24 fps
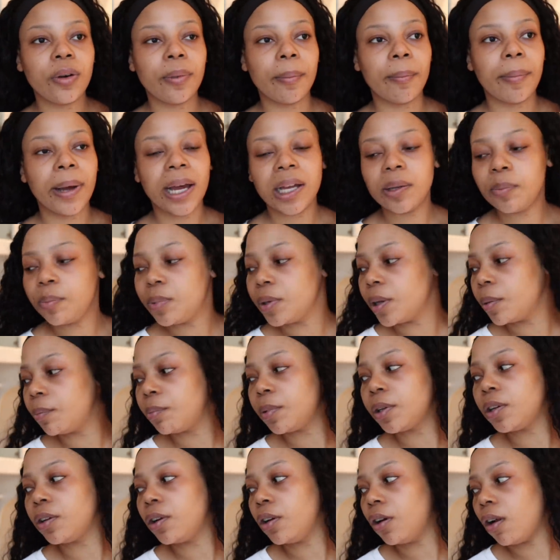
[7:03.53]
might be a
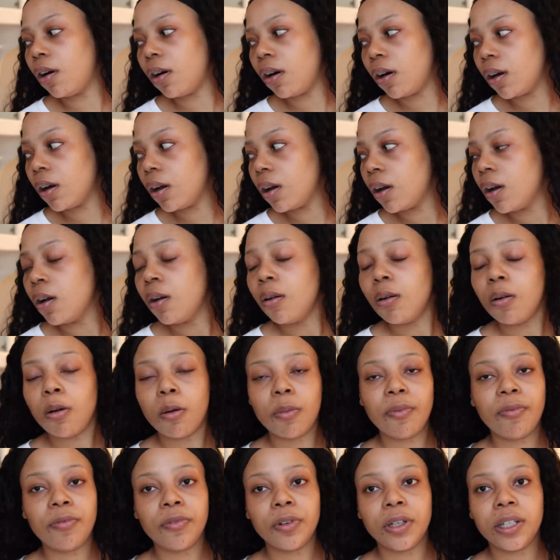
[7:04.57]
bit long,
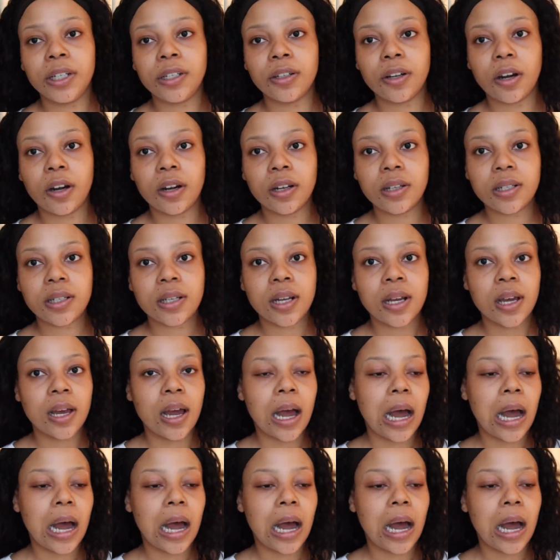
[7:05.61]
hopefully not.